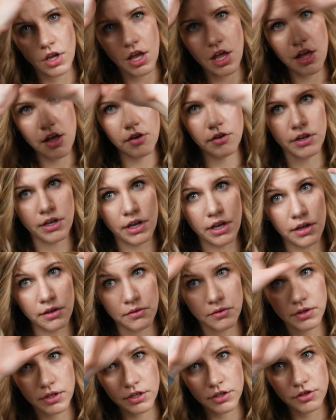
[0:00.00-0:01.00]
Okay,
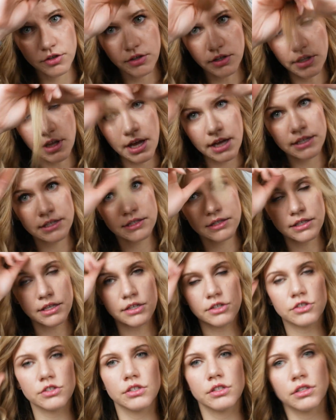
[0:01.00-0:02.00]
I'm gonna do the last
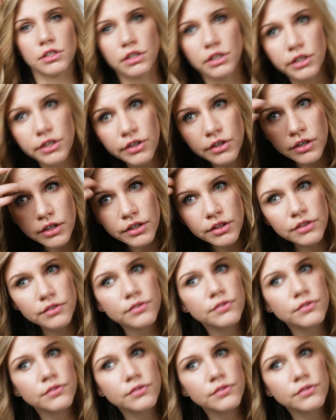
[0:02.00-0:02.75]
section here in the